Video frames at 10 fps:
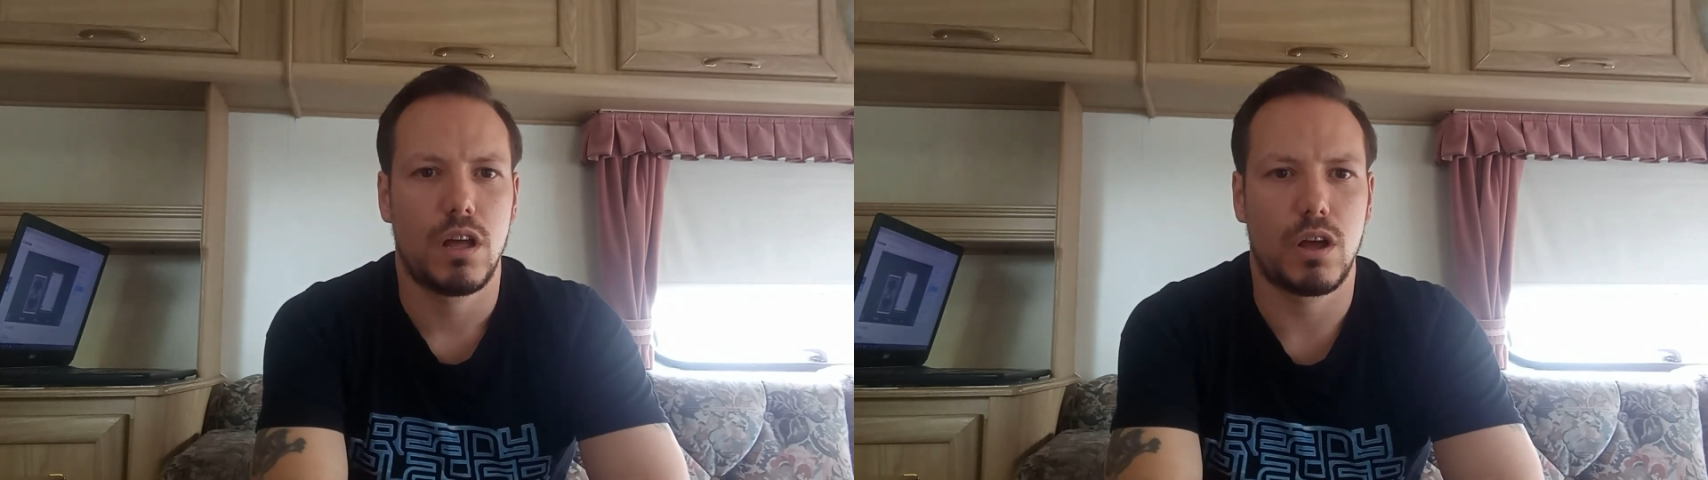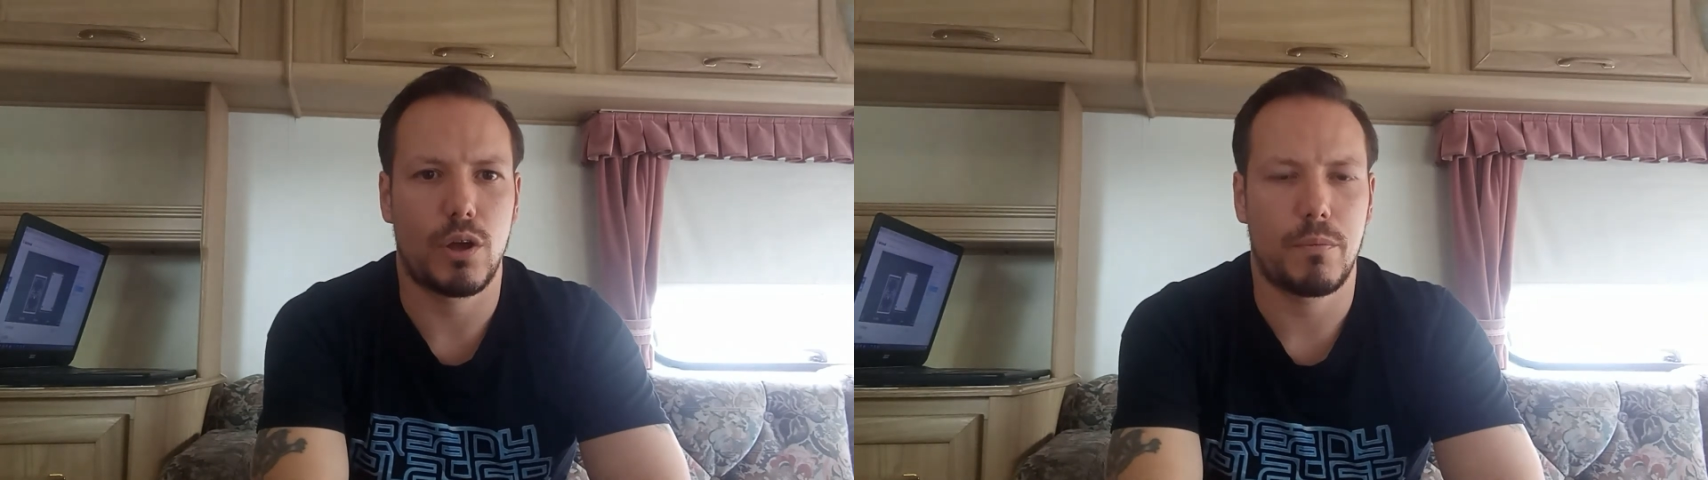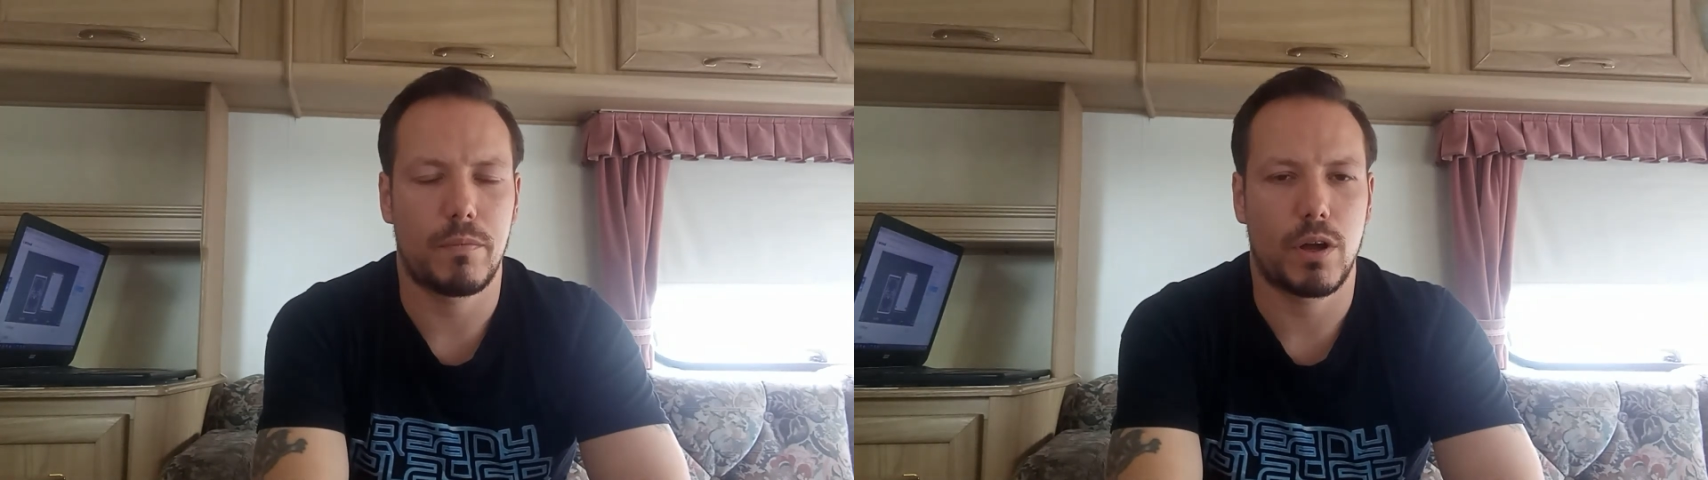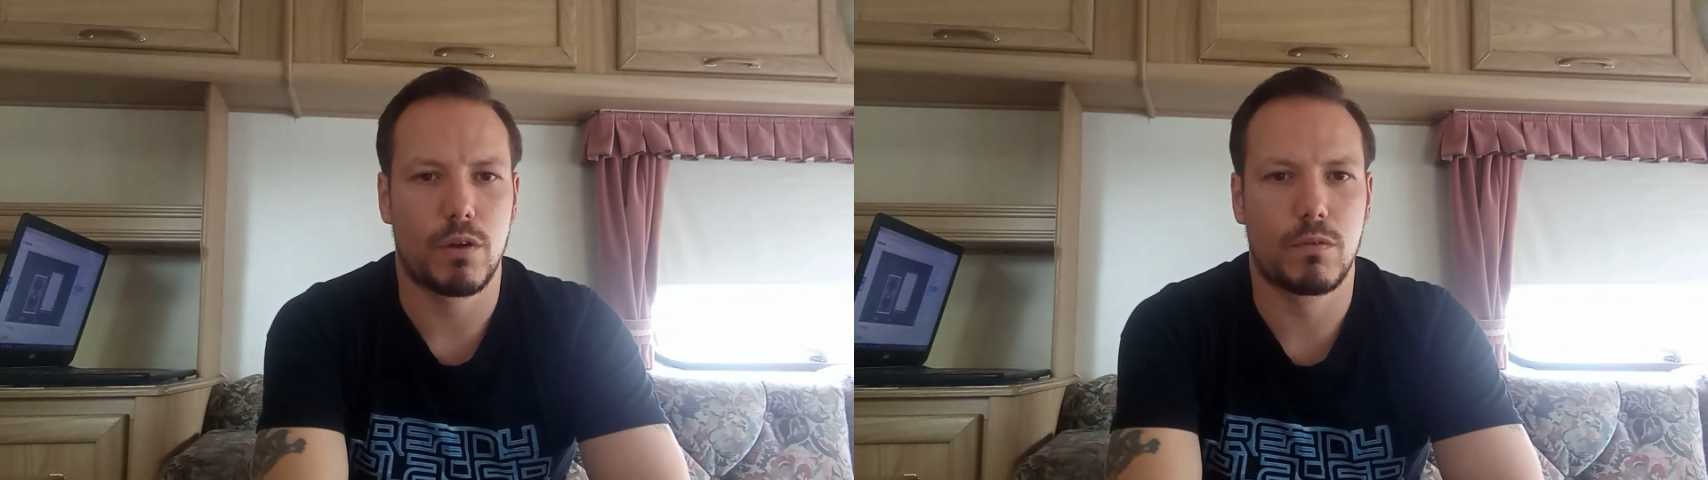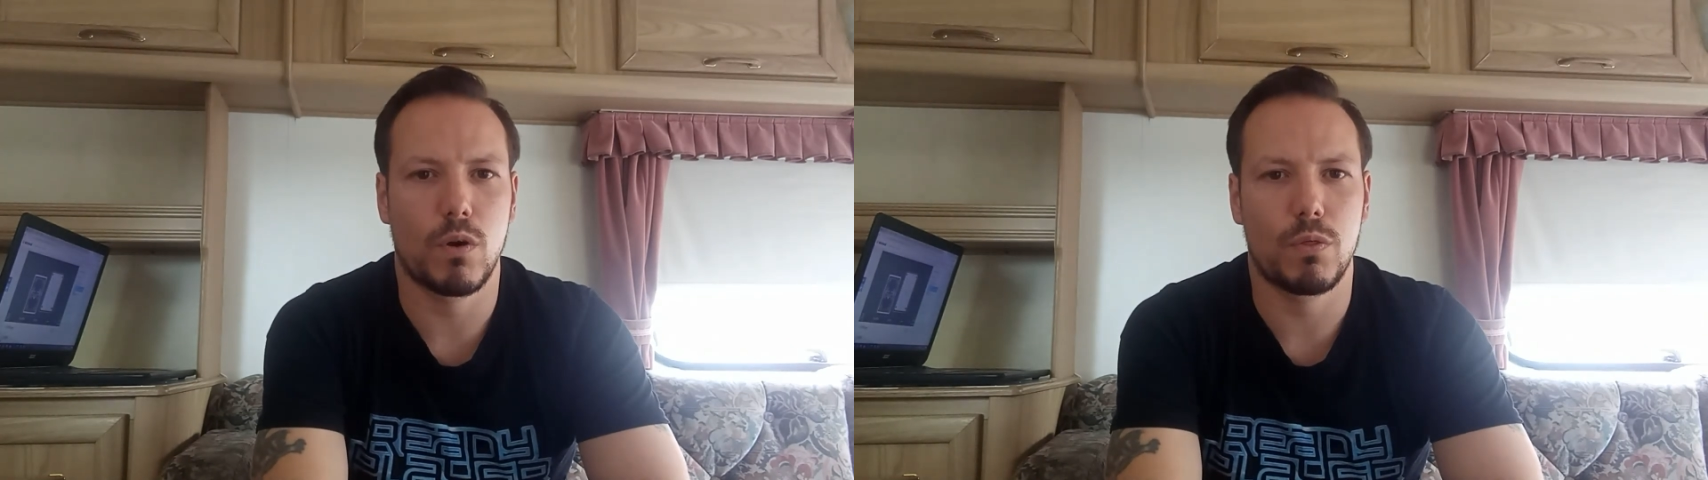and
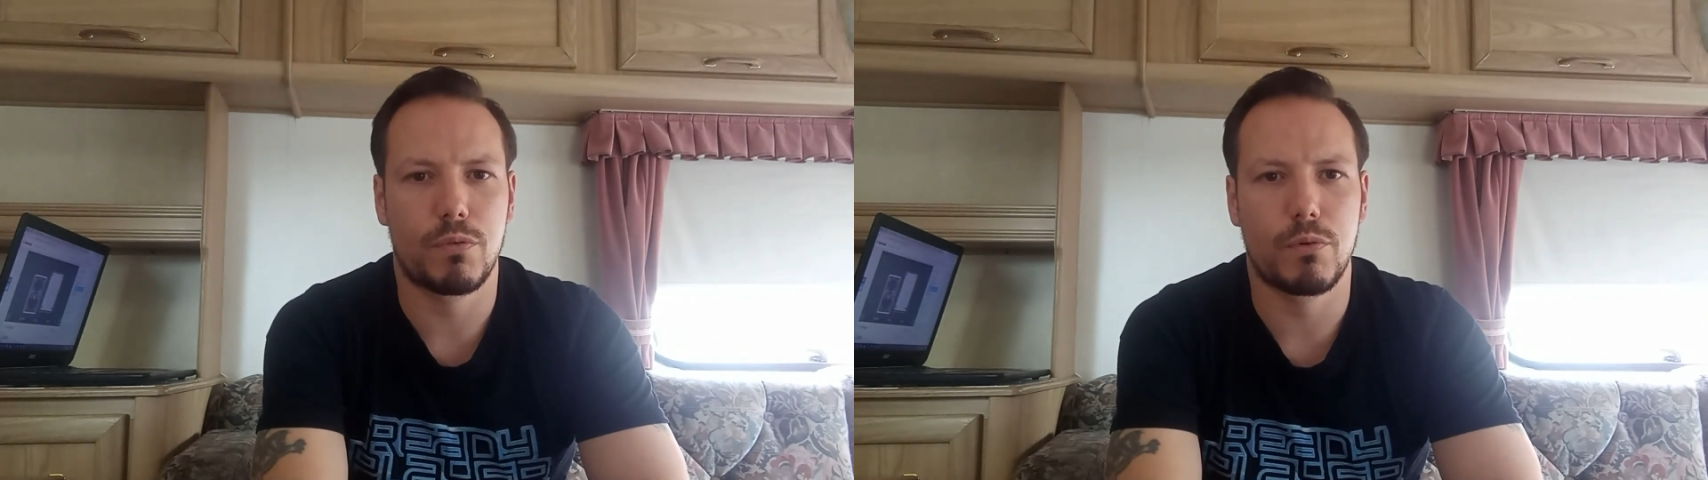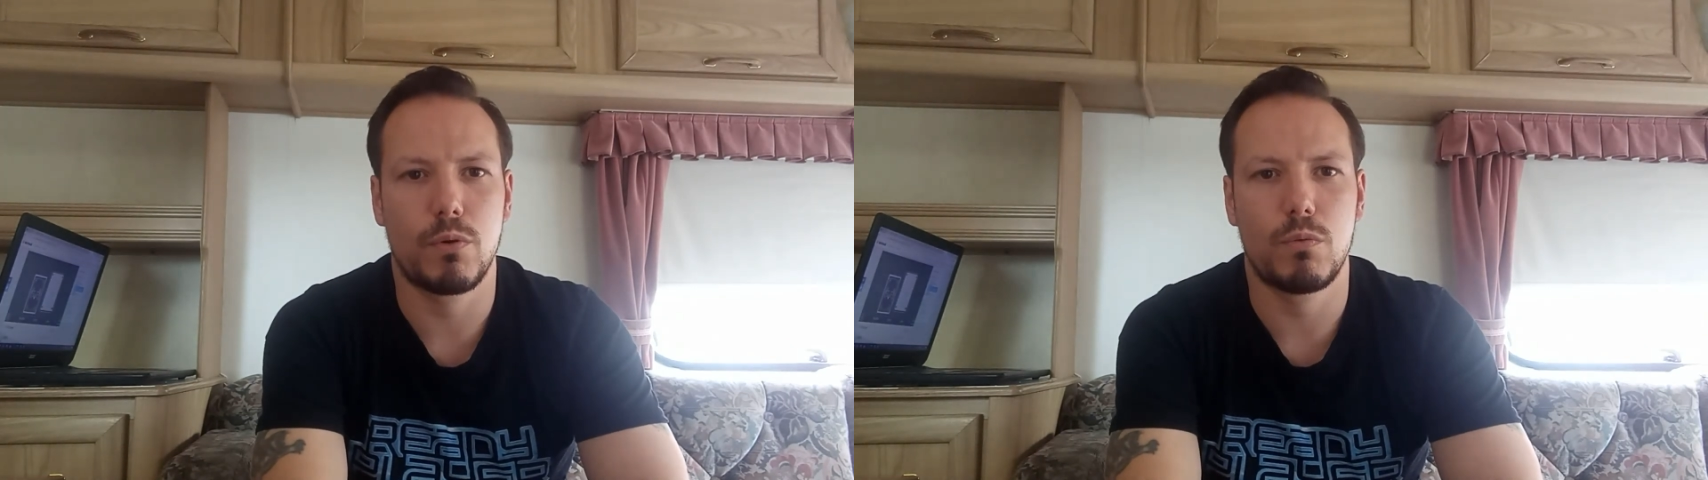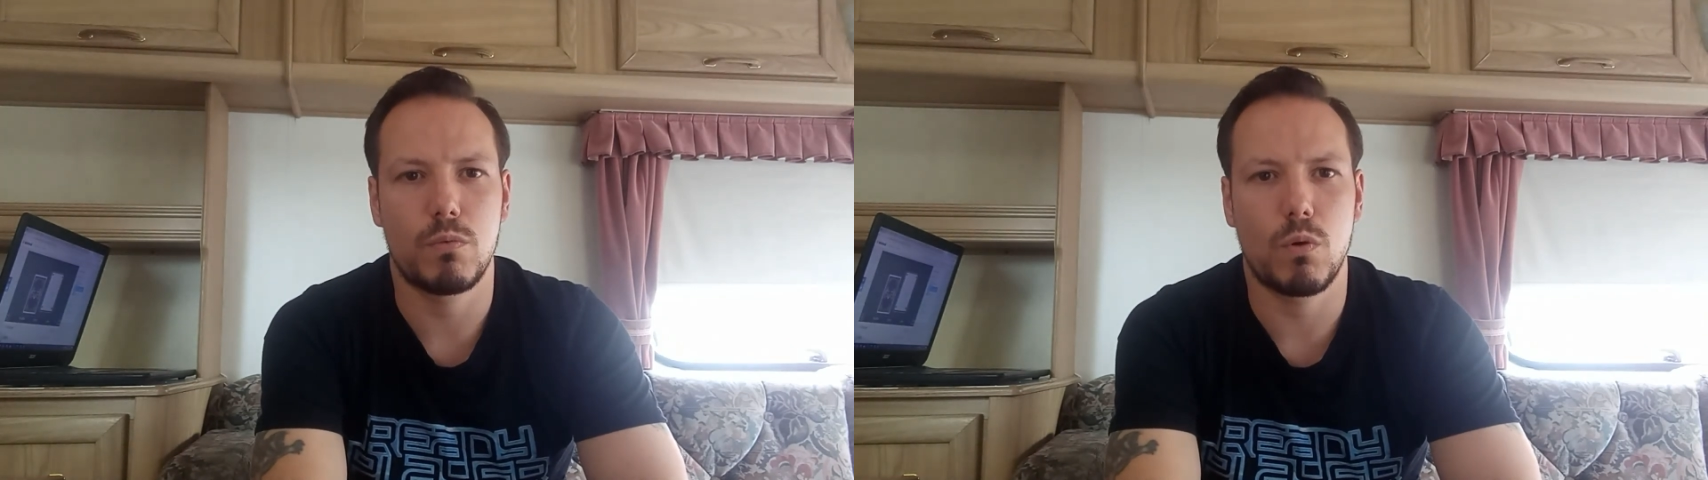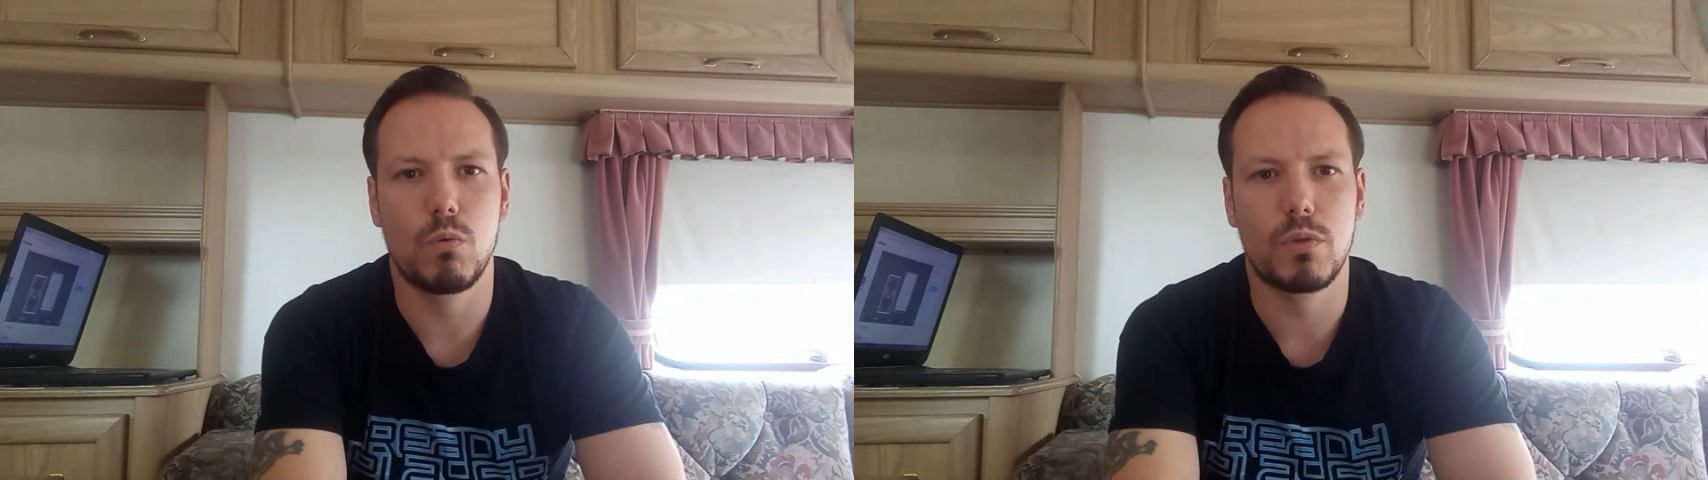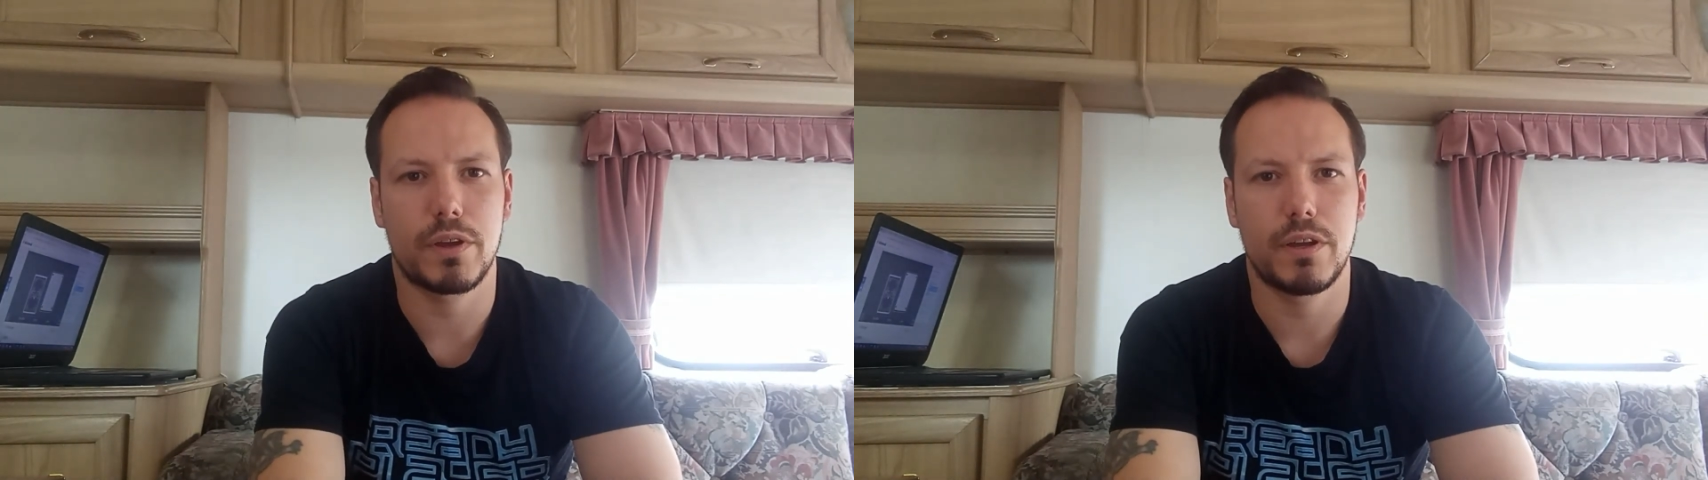I've gone through
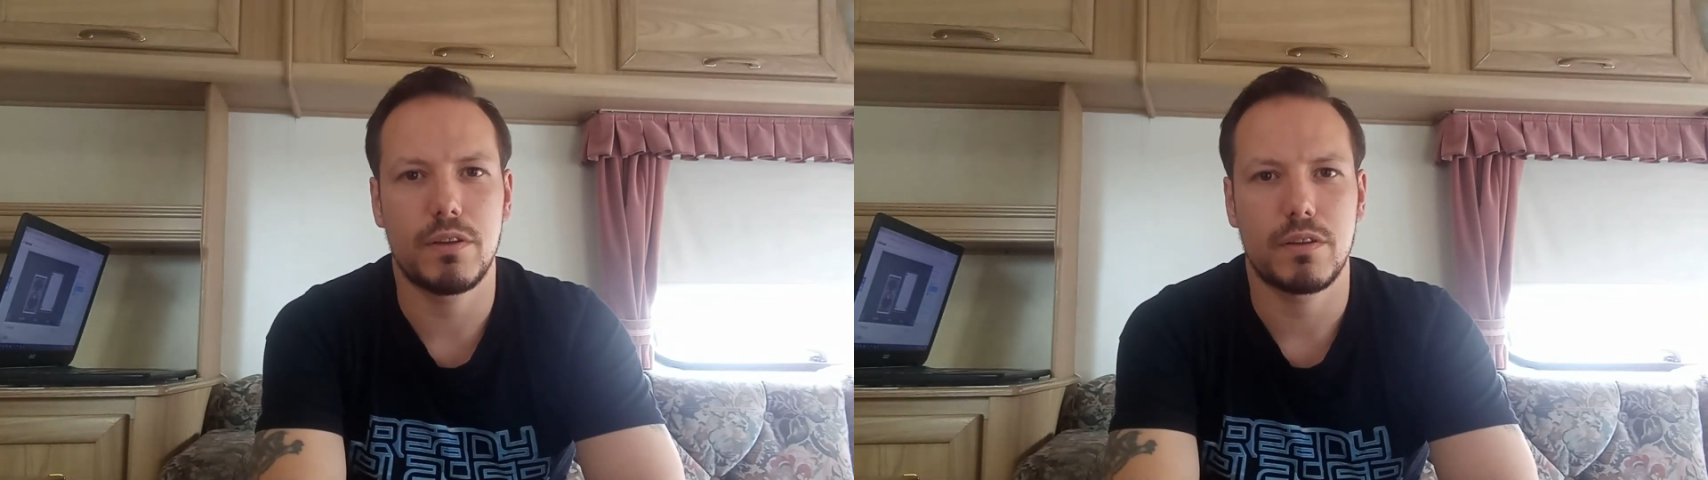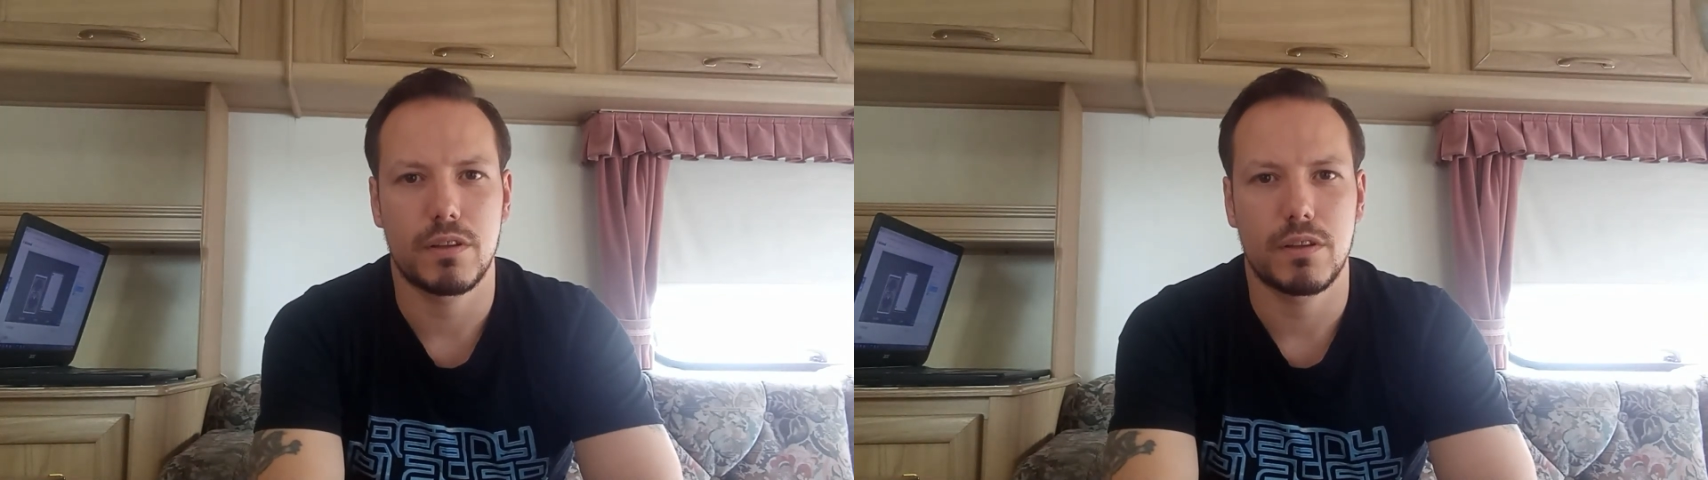all the